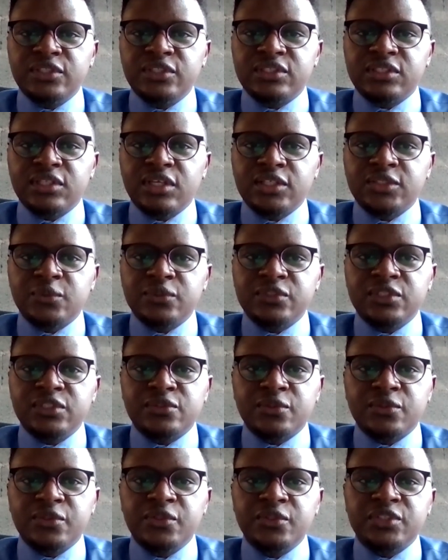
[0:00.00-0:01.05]
this tax was
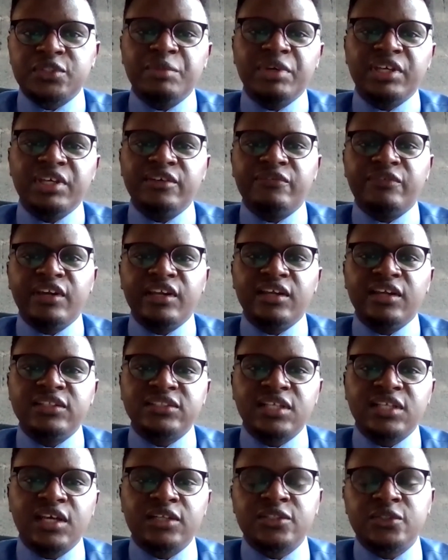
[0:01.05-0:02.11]
introduced by the
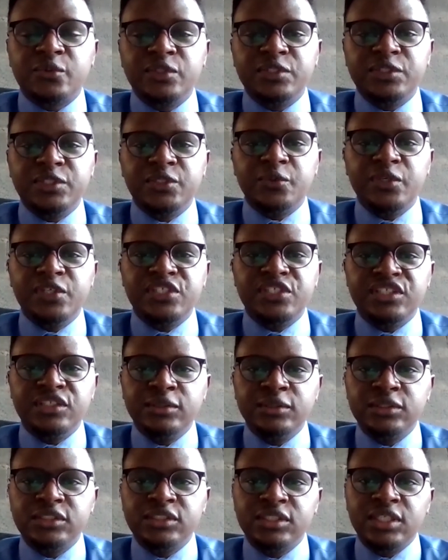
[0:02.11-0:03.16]
Finance Act 2020,
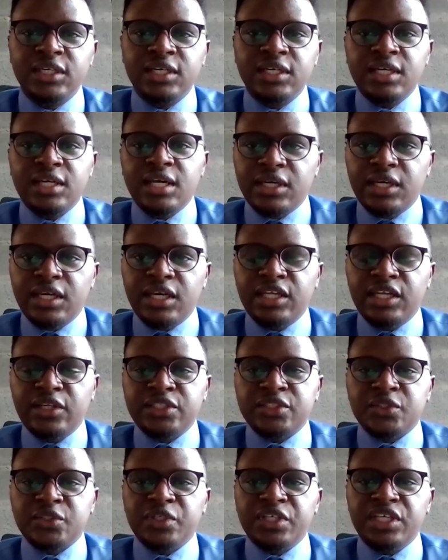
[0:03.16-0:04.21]
and
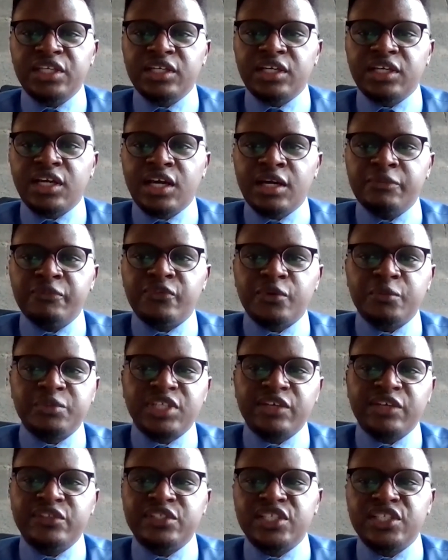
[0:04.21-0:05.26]
it's on income from
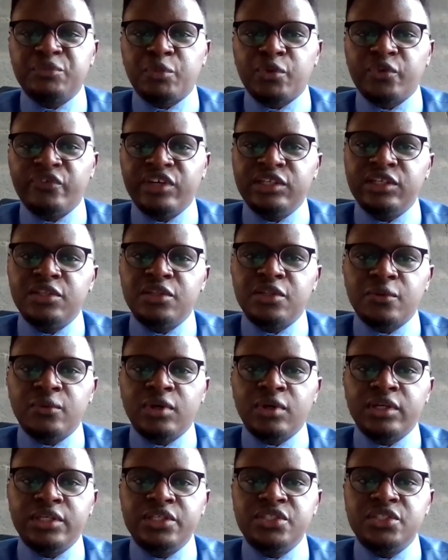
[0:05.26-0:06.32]
services provided through
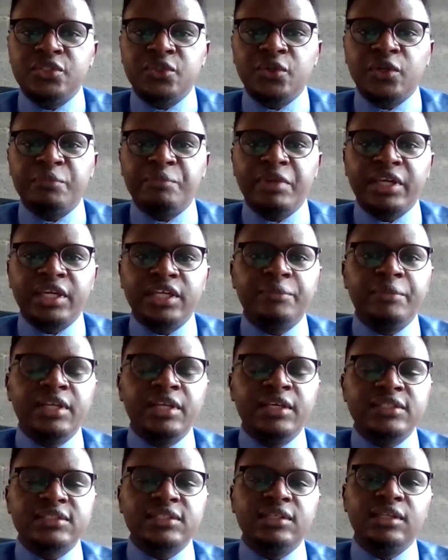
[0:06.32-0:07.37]
a digital
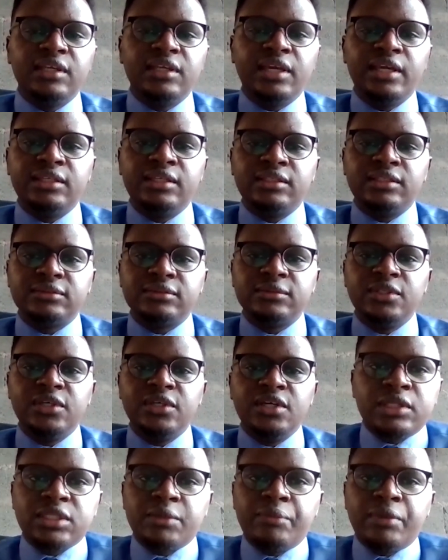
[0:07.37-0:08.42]
marketplace in Kenya. It
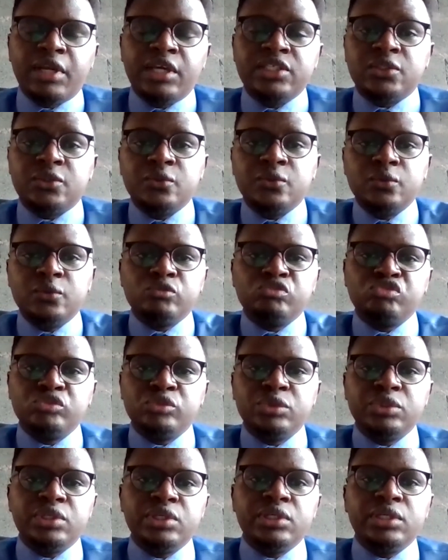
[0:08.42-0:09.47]
applies to
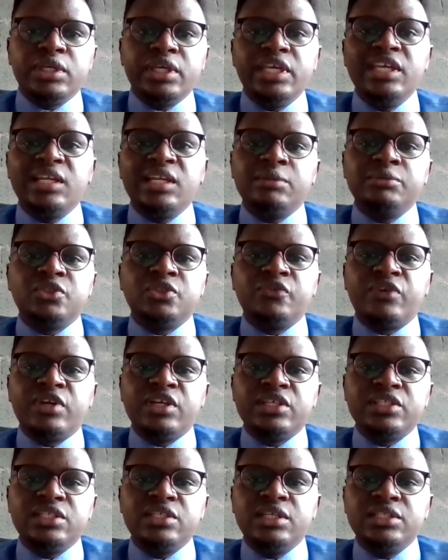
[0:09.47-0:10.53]
incomes of
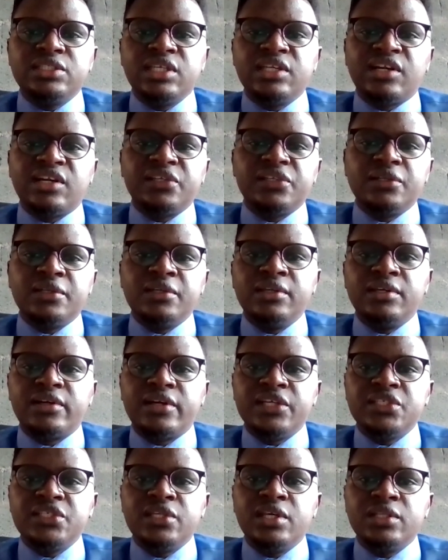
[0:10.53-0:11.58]
residents and
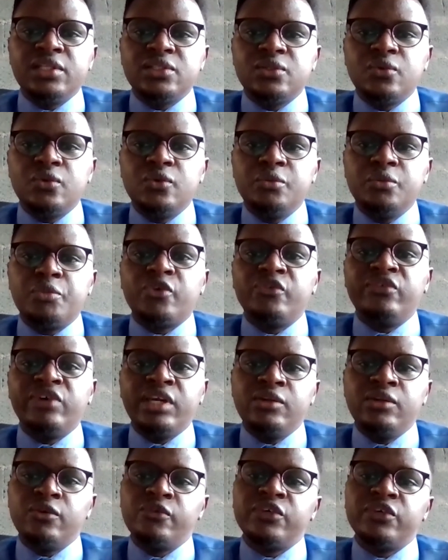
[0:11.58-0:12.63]
non-residents who
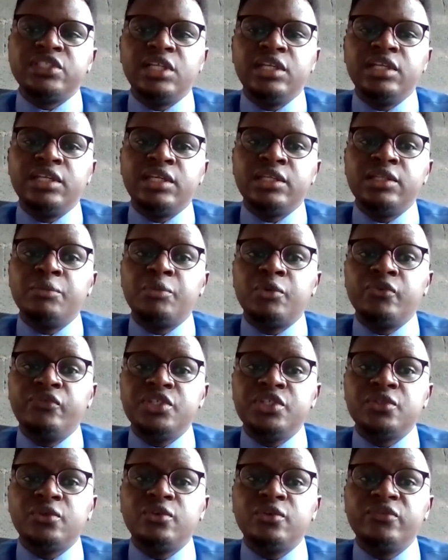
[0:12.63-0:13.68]
provide or facilitate the
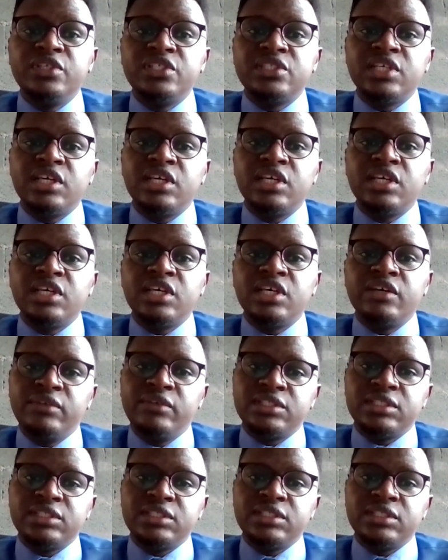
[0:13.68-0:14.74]
provision of this service
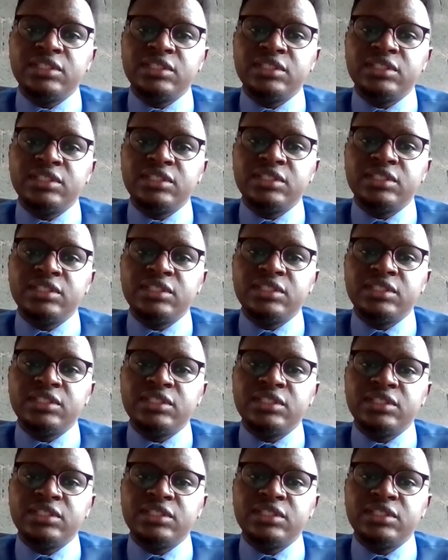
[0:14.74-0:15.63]
in Kenya.